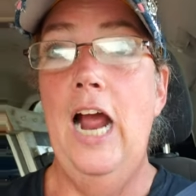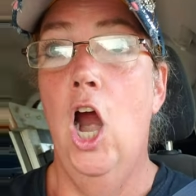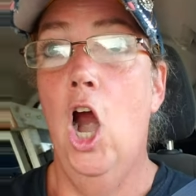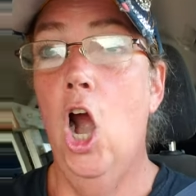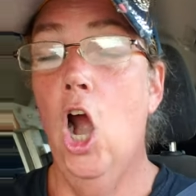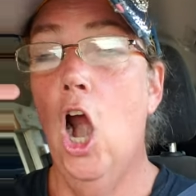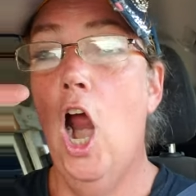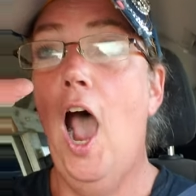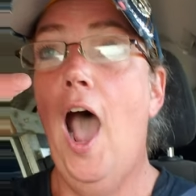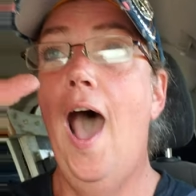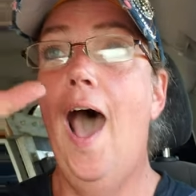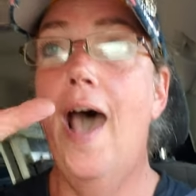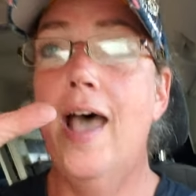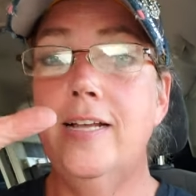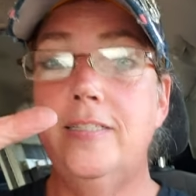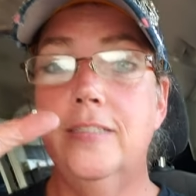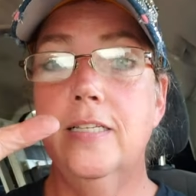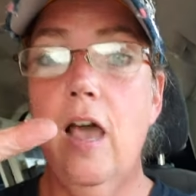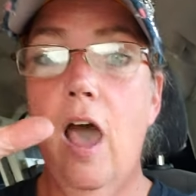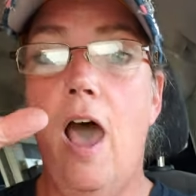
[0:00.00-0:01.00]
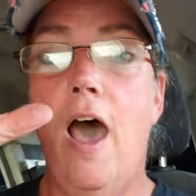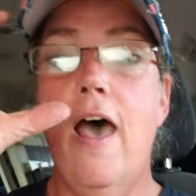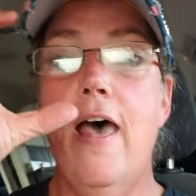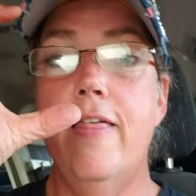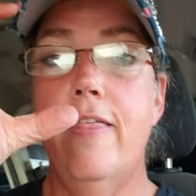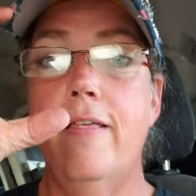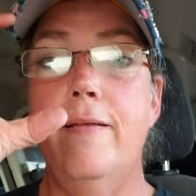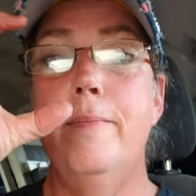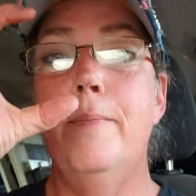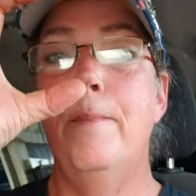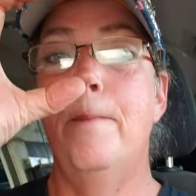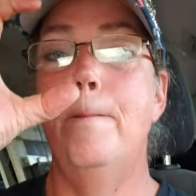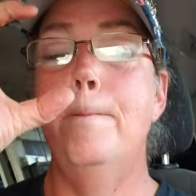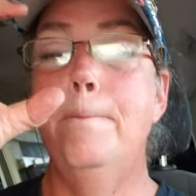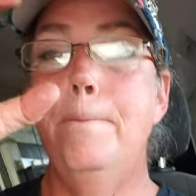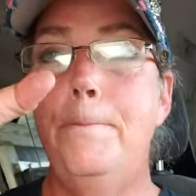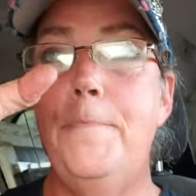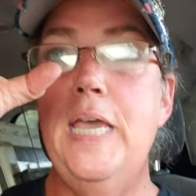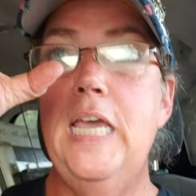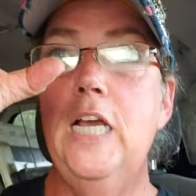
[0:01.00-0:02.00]
her eyes got
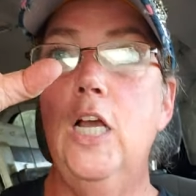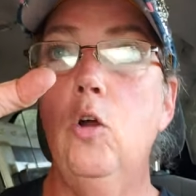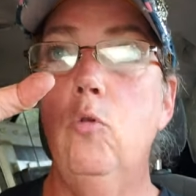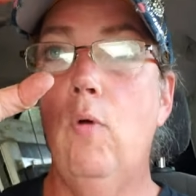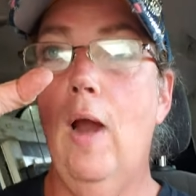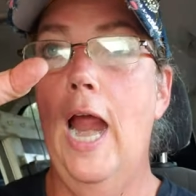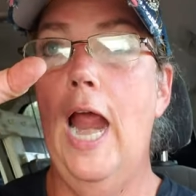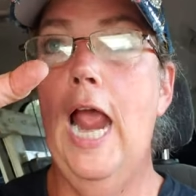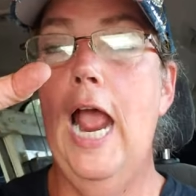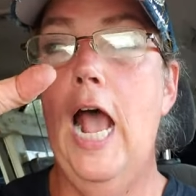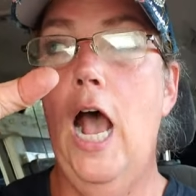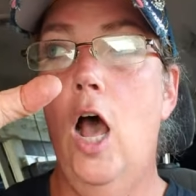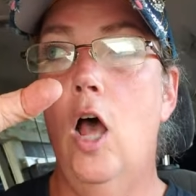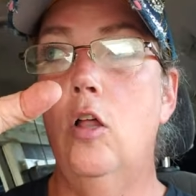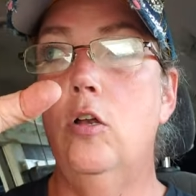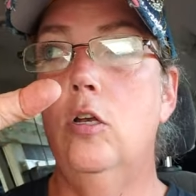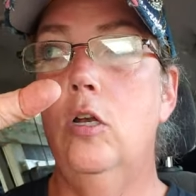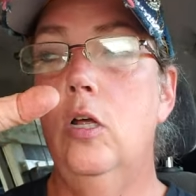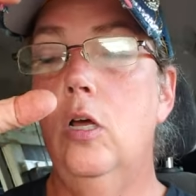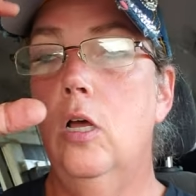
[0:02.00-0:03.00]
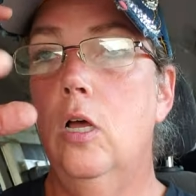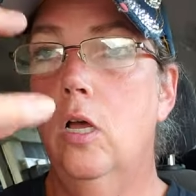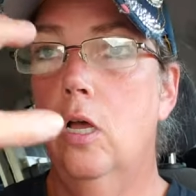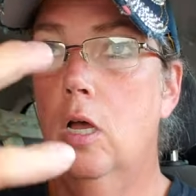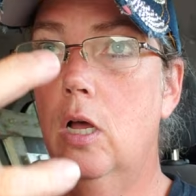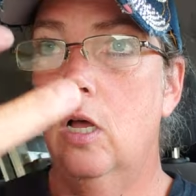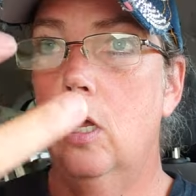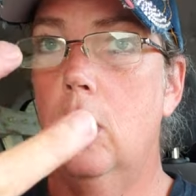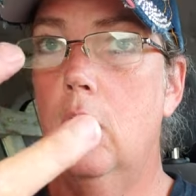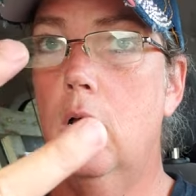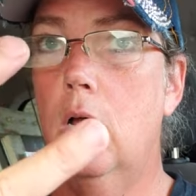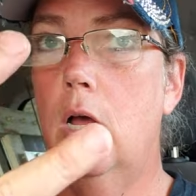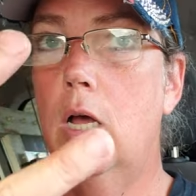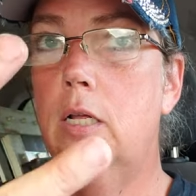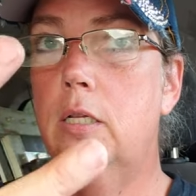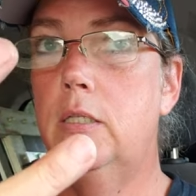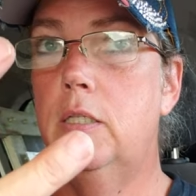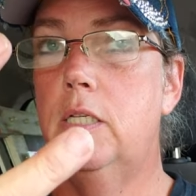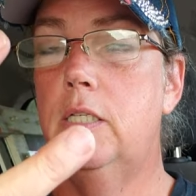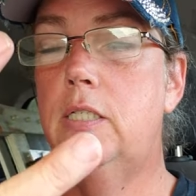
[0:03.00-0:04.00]
big
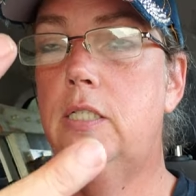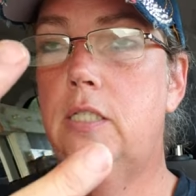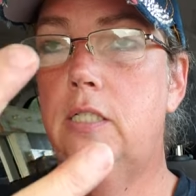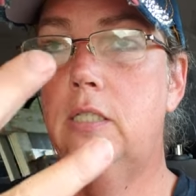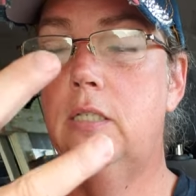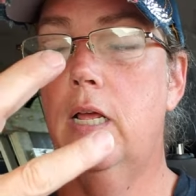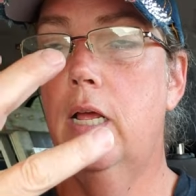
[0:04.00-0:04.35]
around. the.